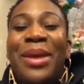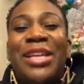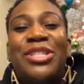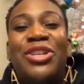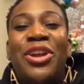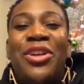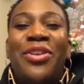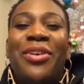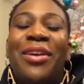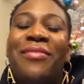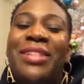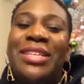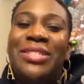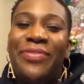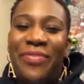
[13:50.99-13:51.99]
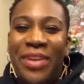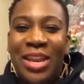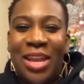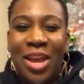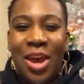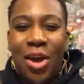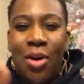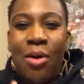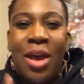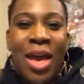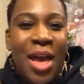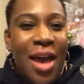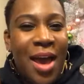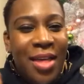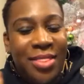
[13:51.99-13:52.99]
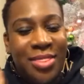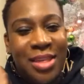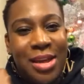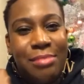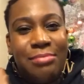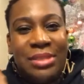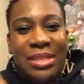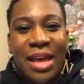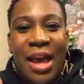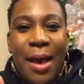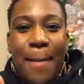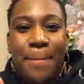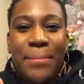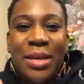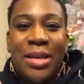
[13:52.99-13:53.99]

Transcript: Make sure you give this video a thumbs up.